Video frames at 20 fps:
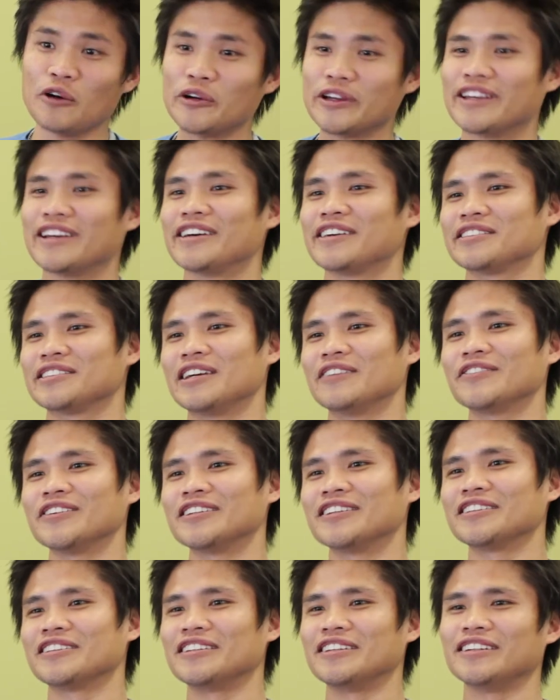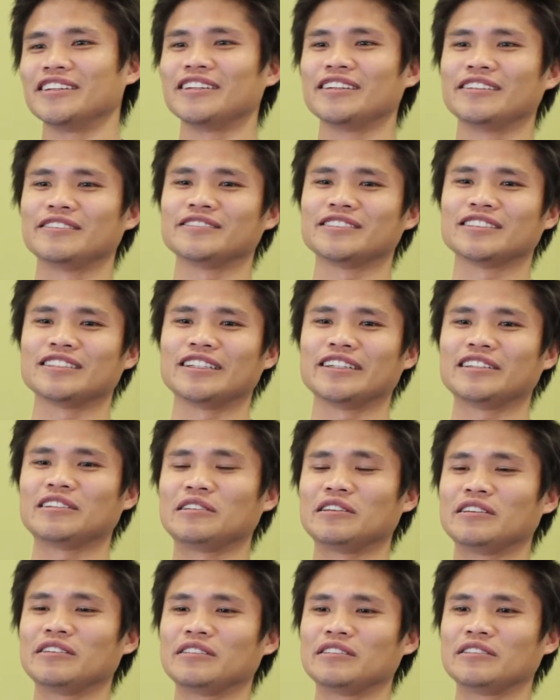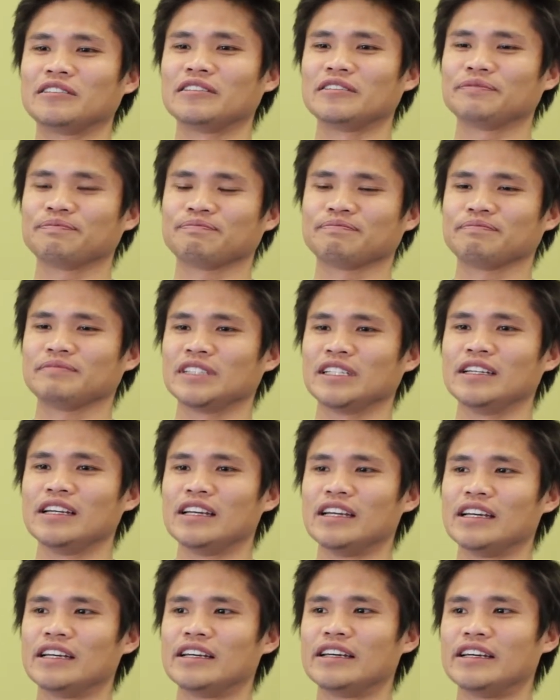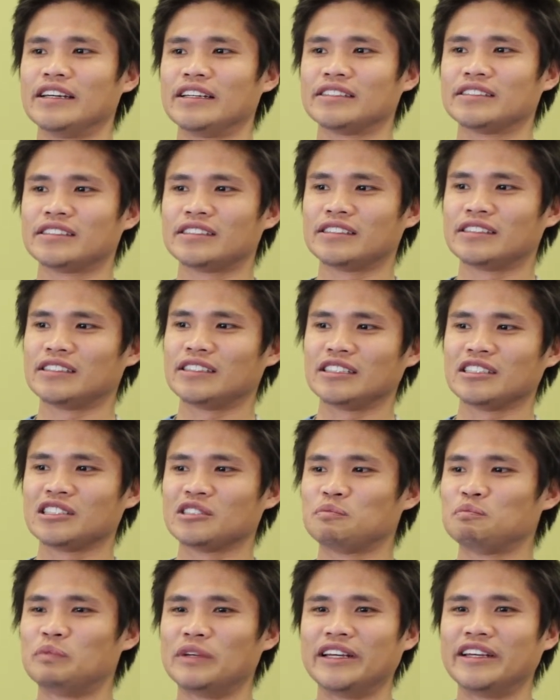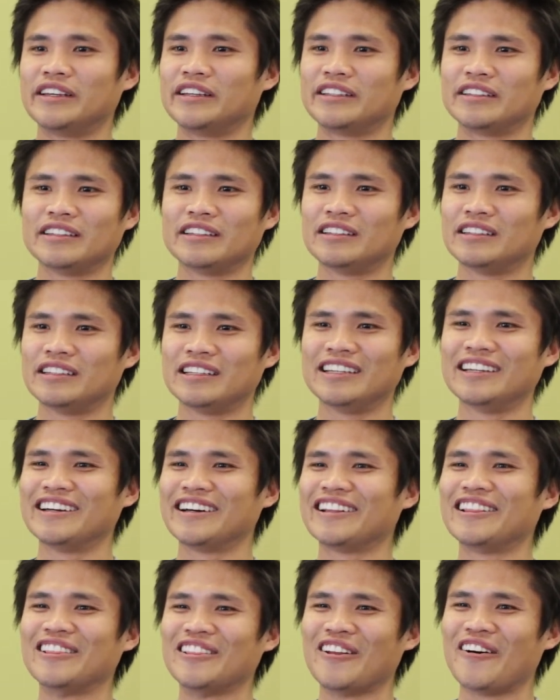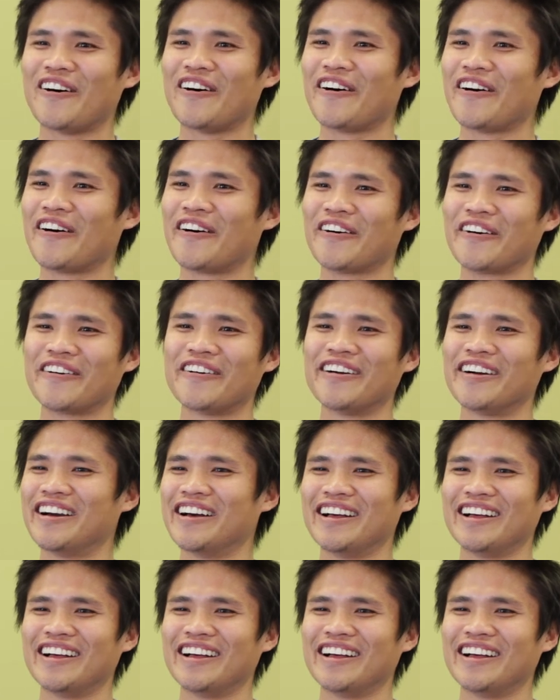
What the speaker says: Oh yeah, definitely. It was like it's been a long